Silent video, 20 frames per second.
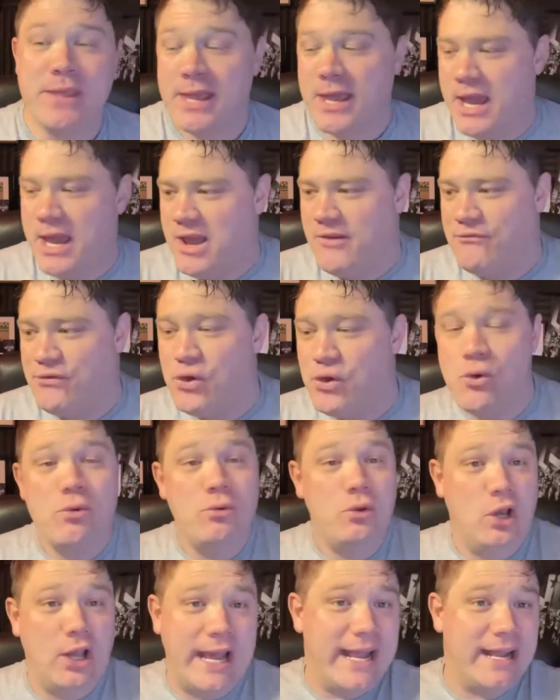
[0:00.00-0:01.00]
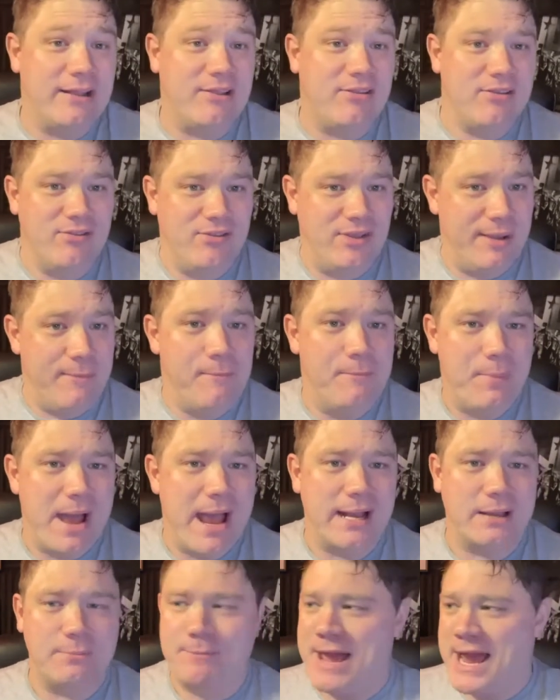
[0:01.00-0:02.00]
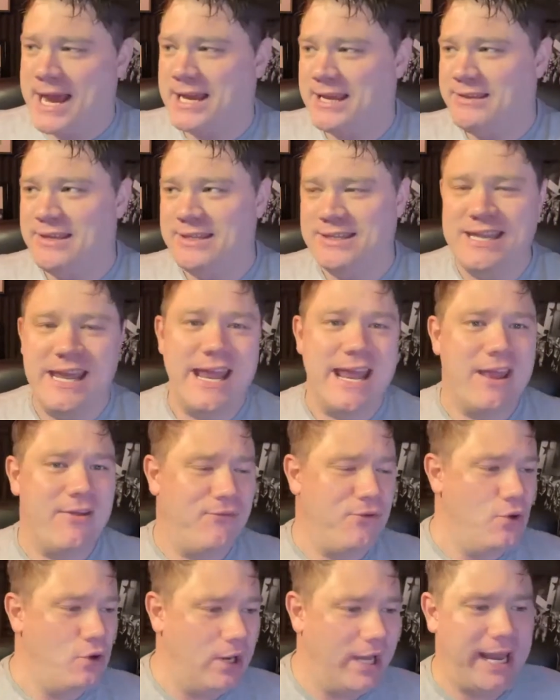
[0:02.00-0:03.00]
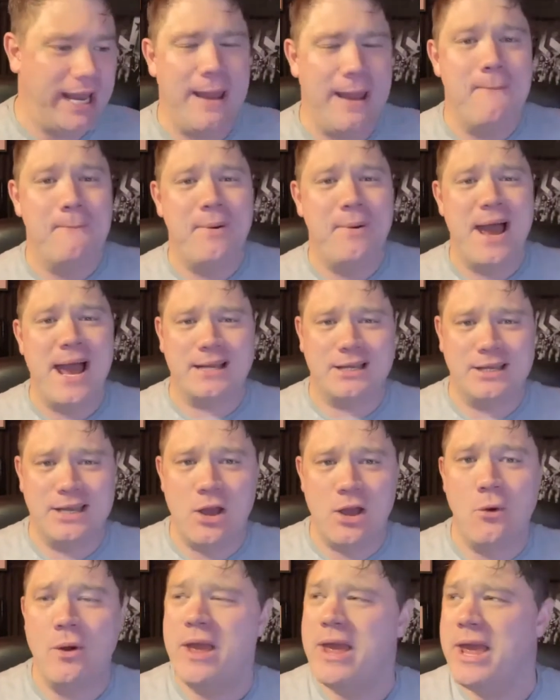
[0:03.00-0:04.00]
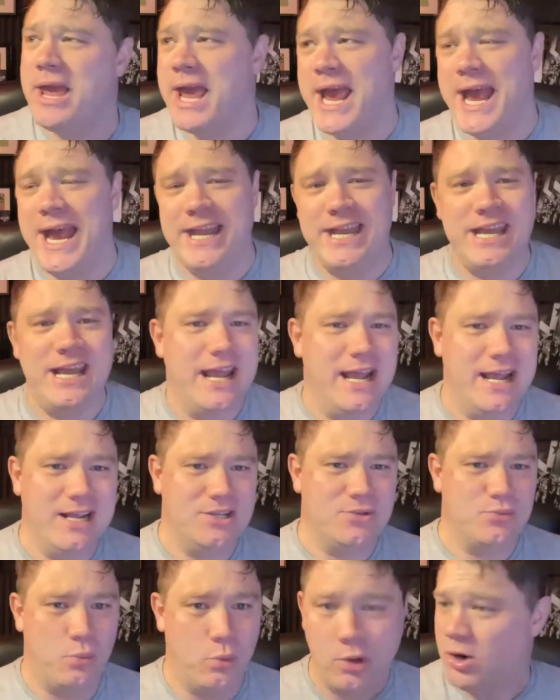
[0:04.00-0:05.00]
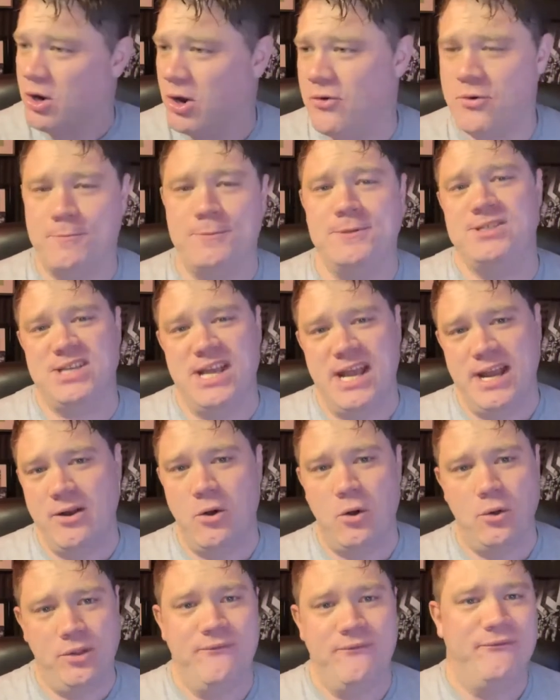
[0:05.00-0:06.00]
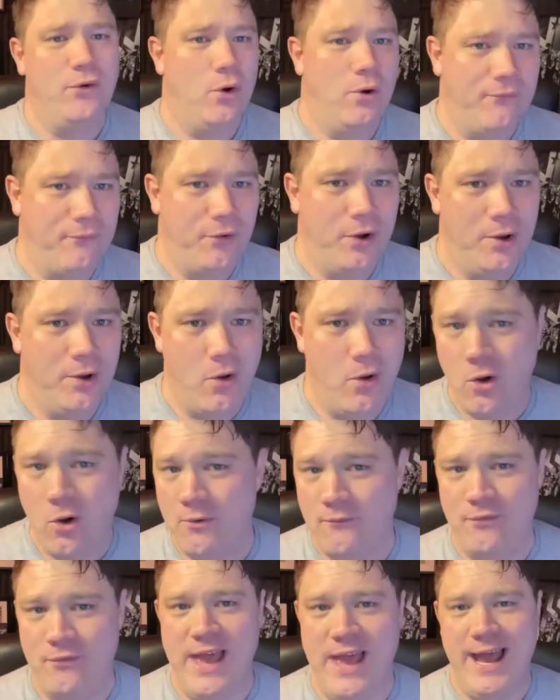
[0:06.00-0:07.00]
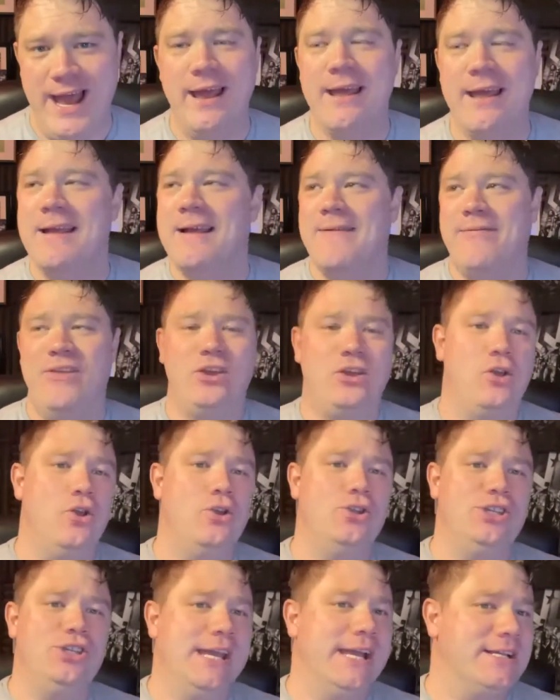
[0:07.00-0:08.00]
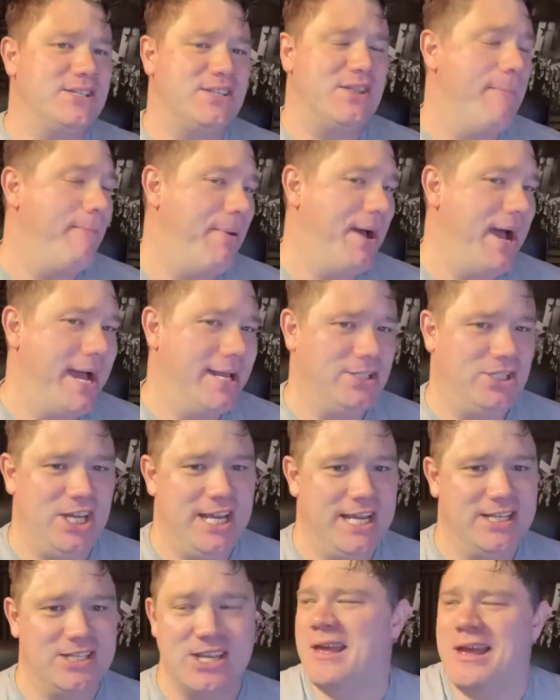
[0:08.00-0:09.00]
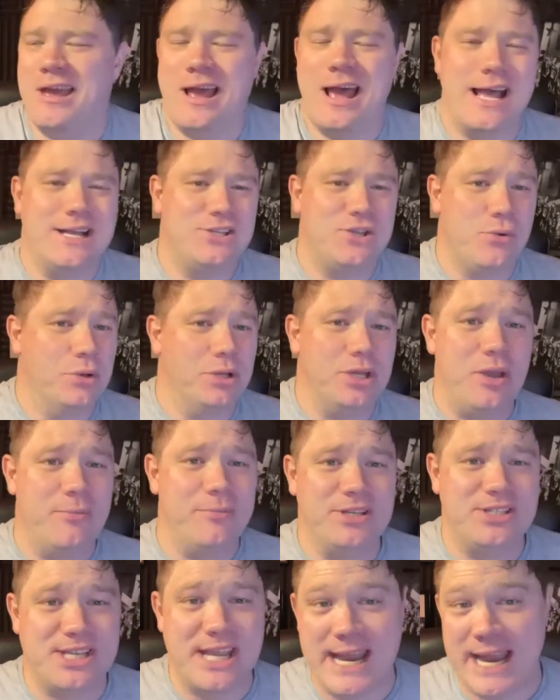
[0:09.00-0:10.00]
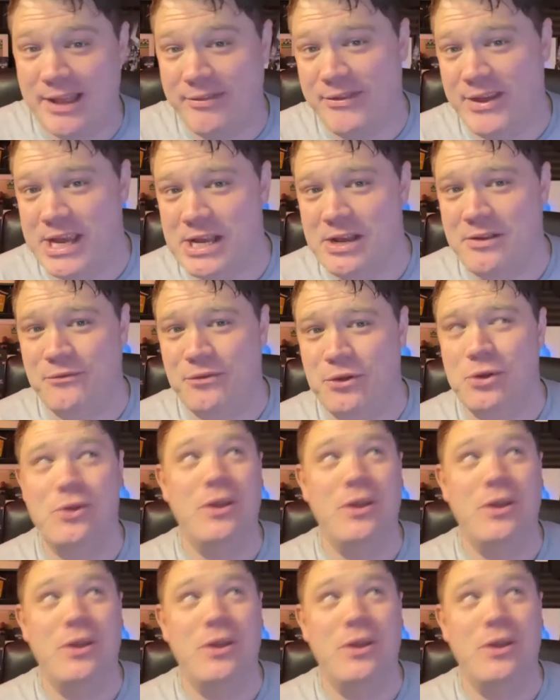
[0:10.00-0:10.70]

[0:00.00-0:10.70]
if you liked Impact back in the day, if you like Impact now, Eddie is 100% on the forefront of that. The good years, the bad years. As you will hear me say in the interview,